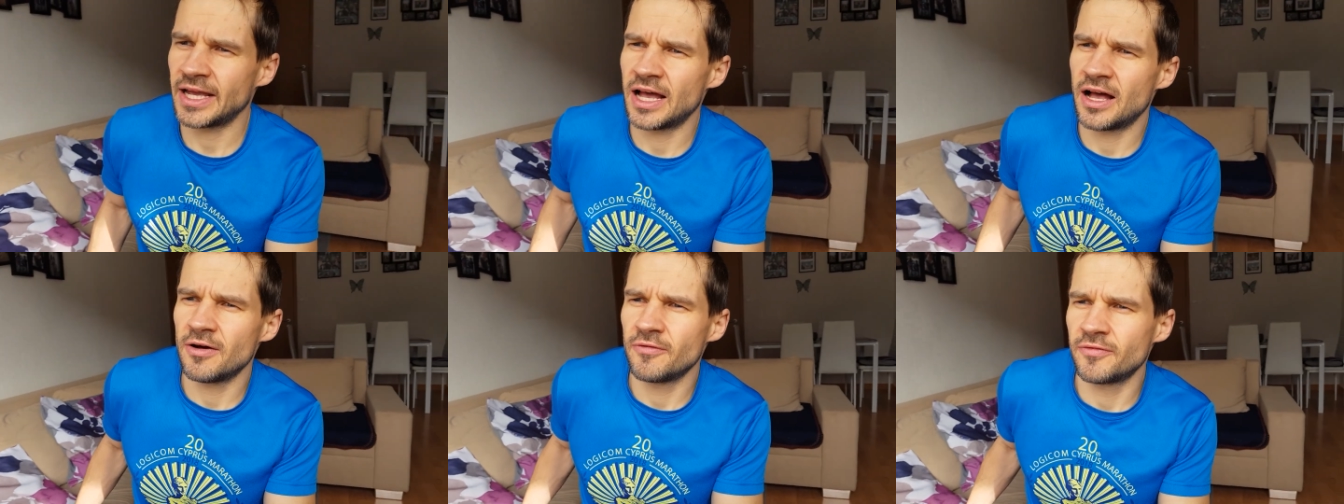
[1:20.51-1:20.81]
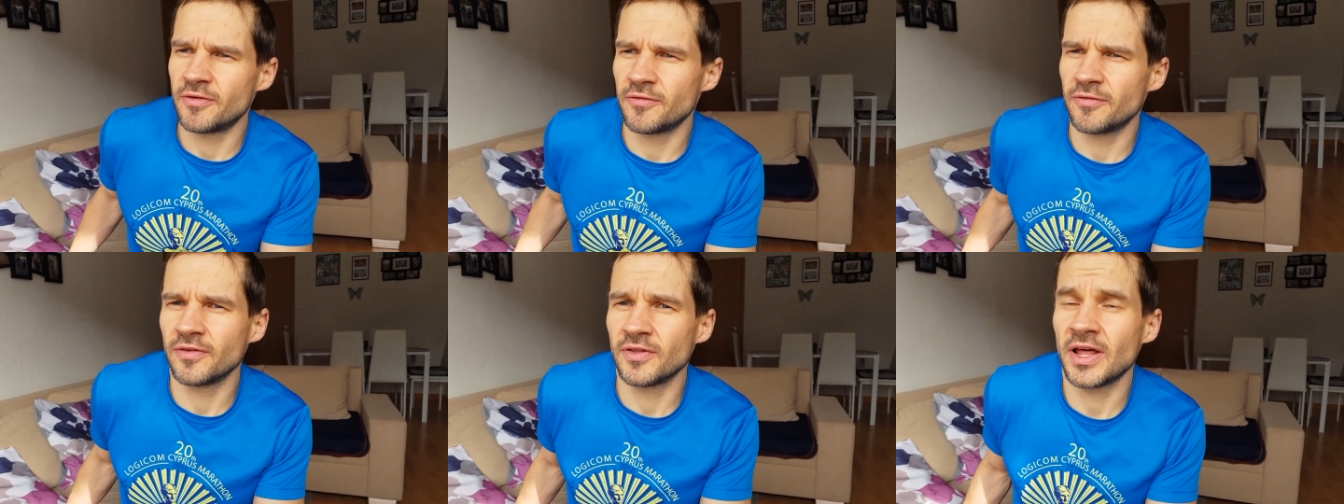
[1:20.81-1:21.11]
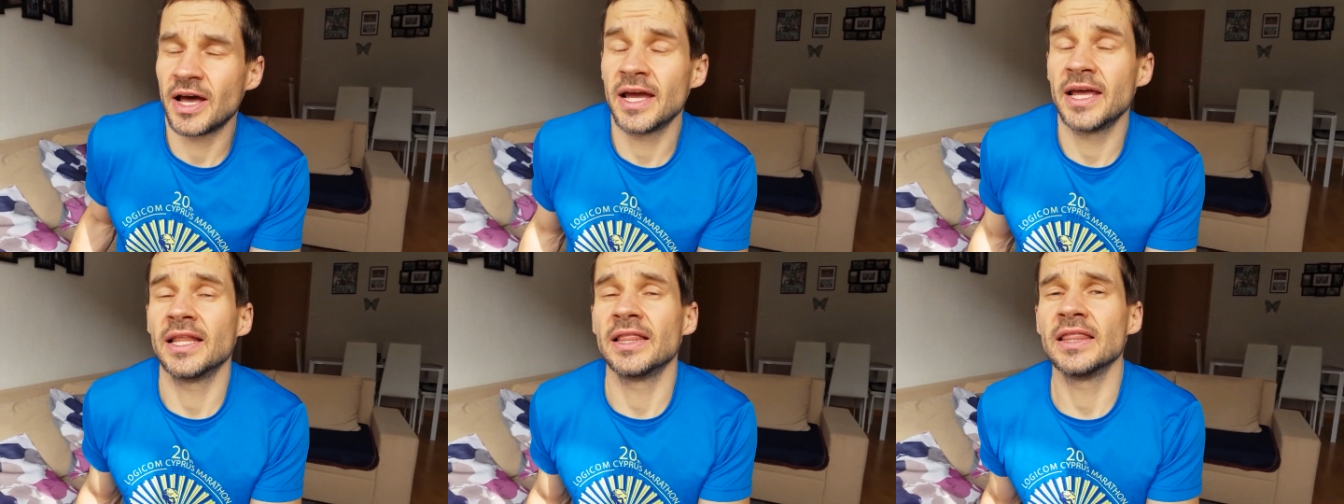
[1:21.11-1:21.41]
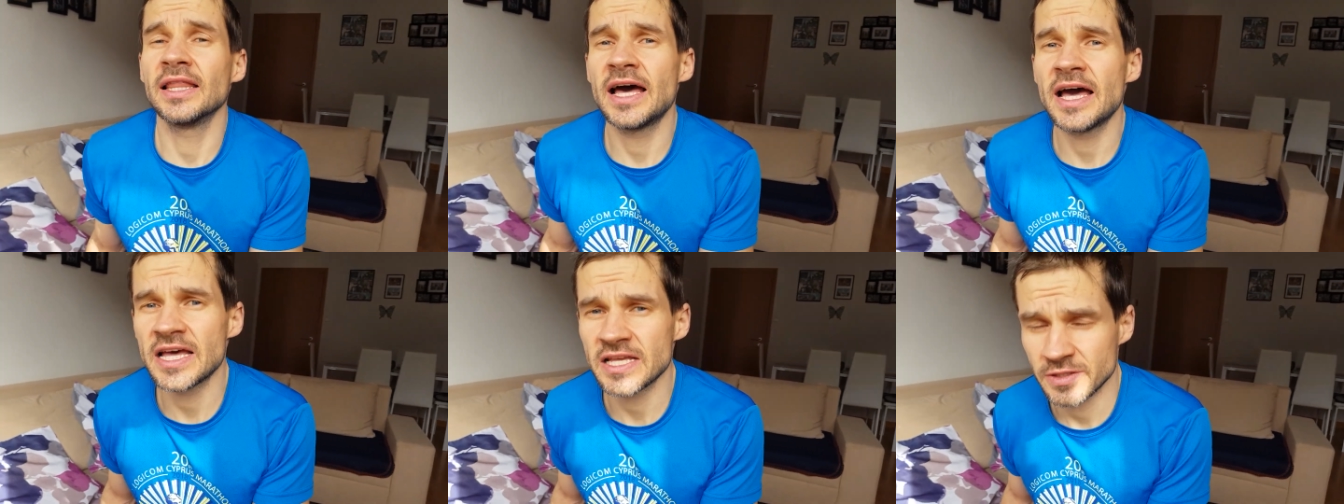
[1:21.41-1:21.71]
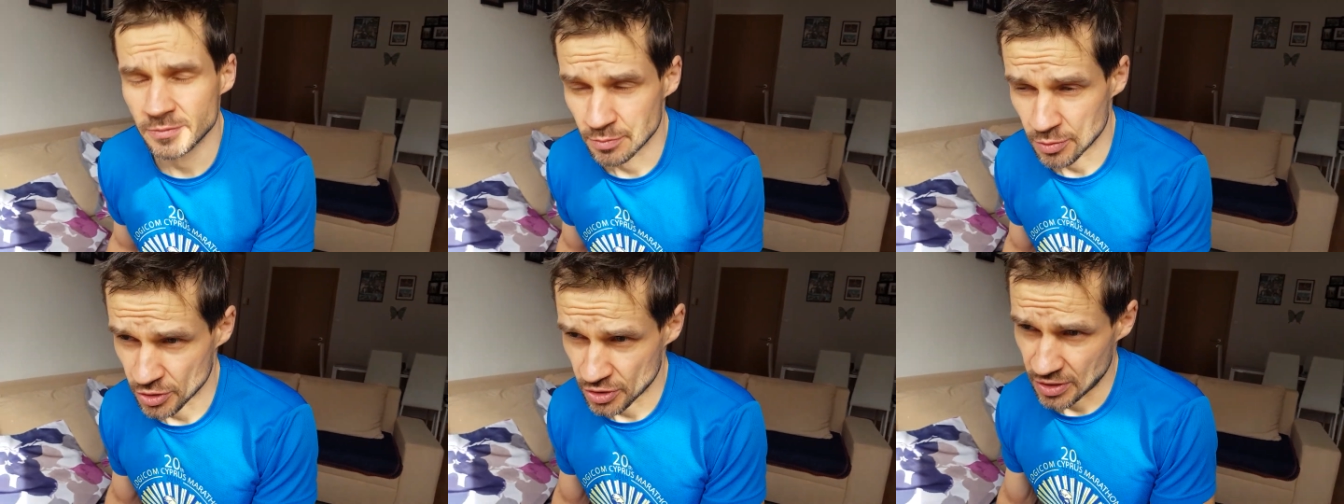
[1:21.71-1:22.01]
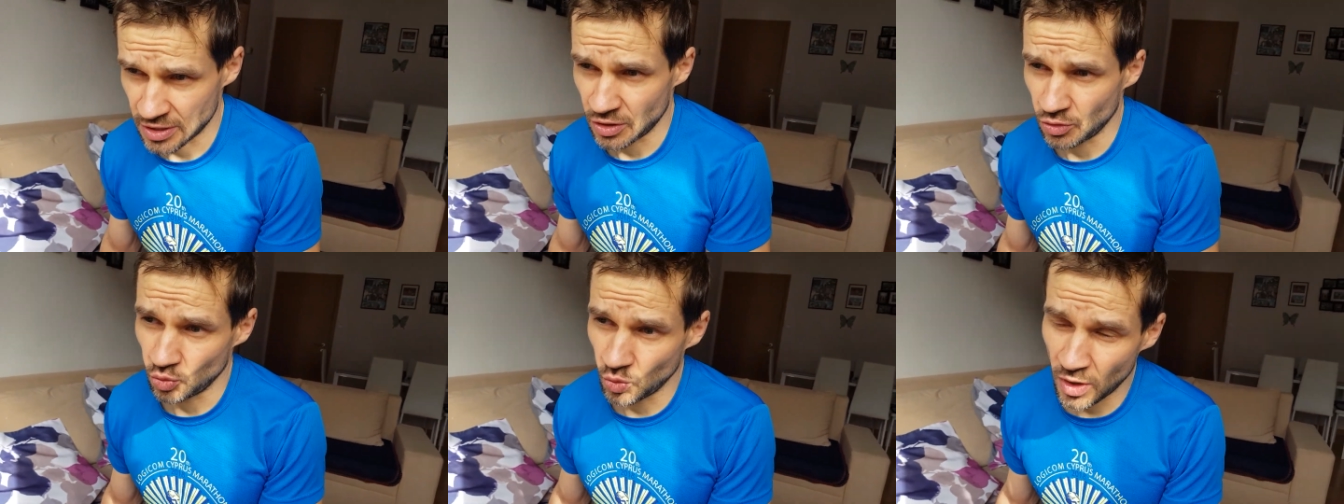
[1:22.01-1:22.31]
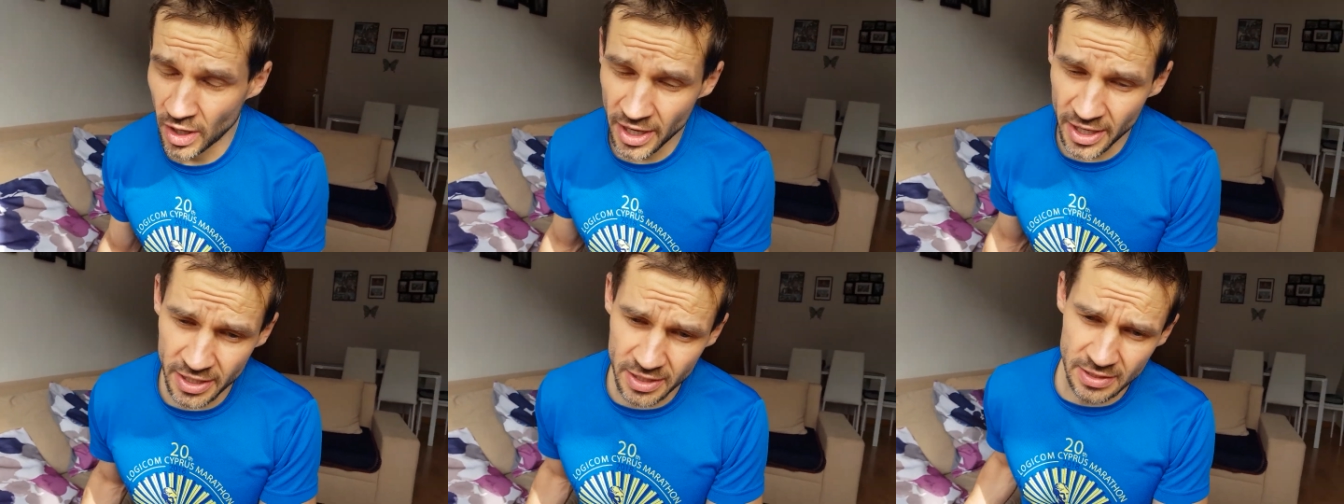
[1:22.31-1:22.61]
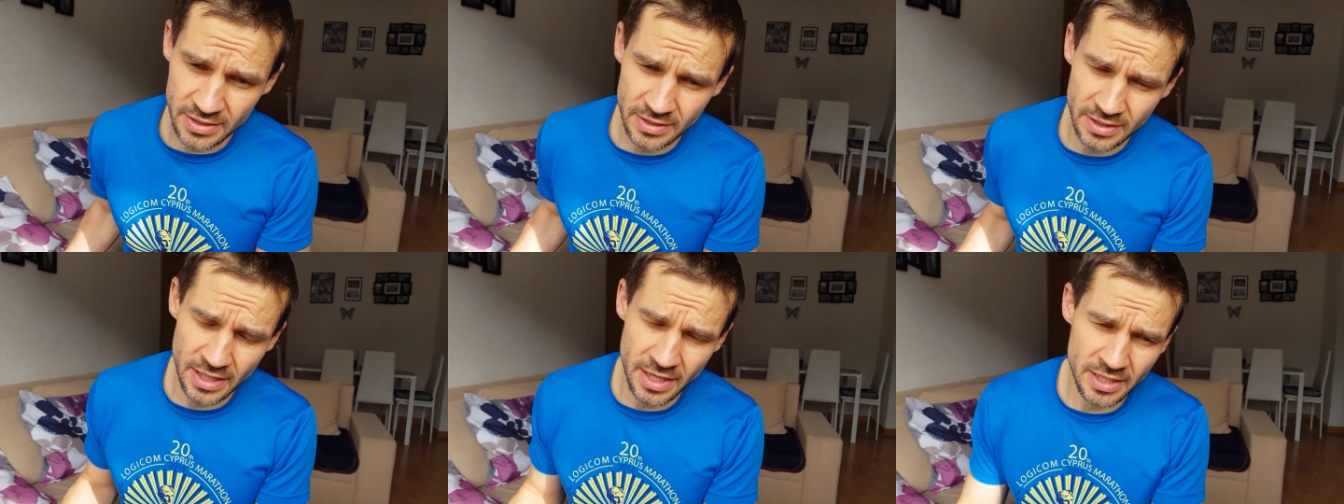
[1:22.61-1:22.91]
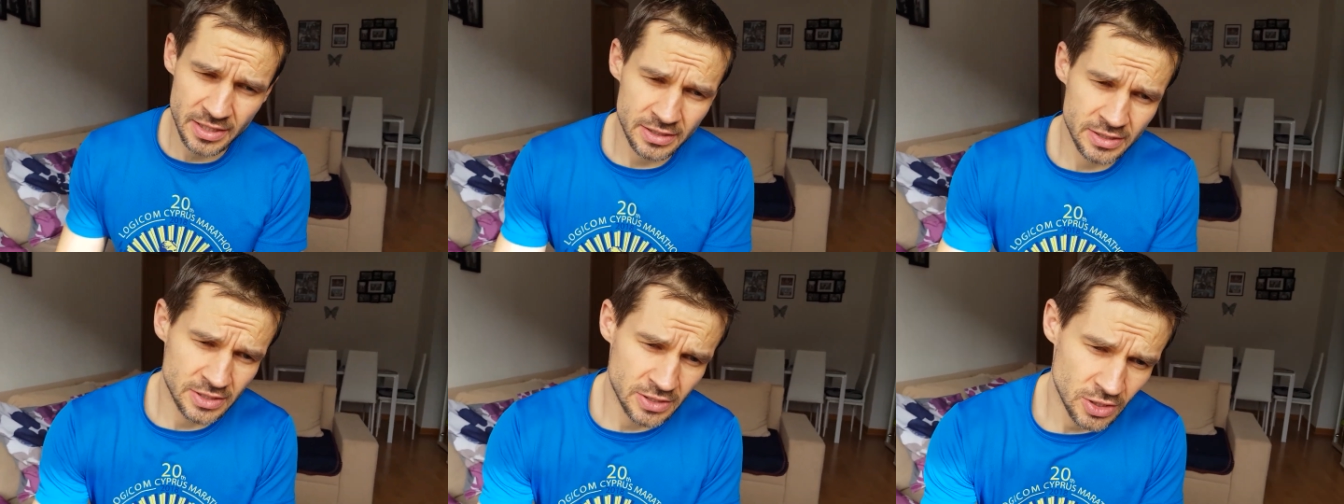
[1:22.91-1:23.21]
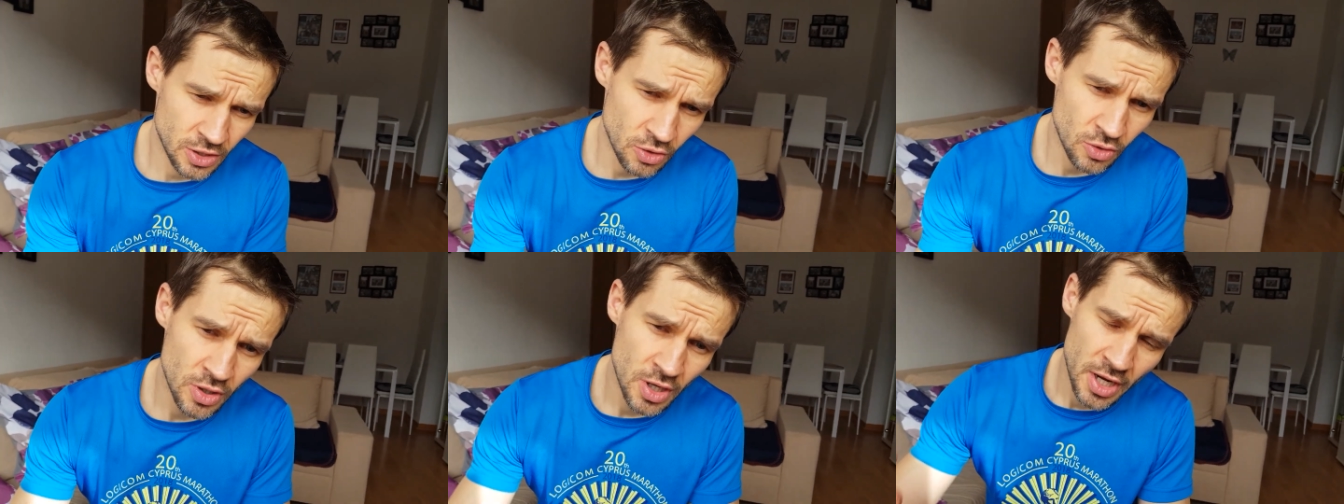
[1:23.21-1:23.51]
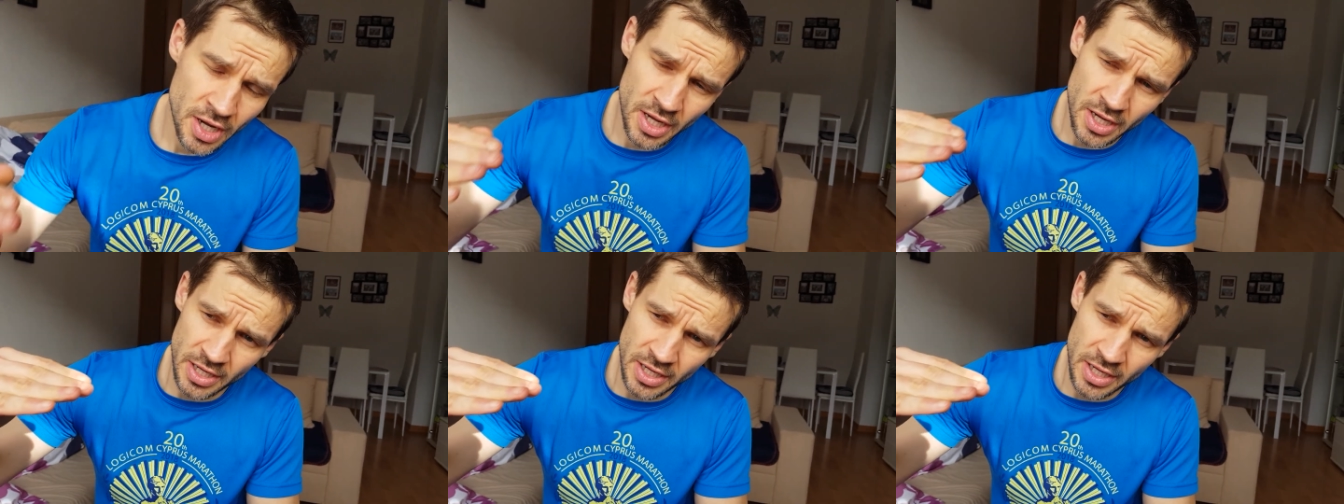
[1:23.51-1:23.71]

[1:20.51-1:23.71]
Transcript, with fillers: Alphafly last percent. Why is that so?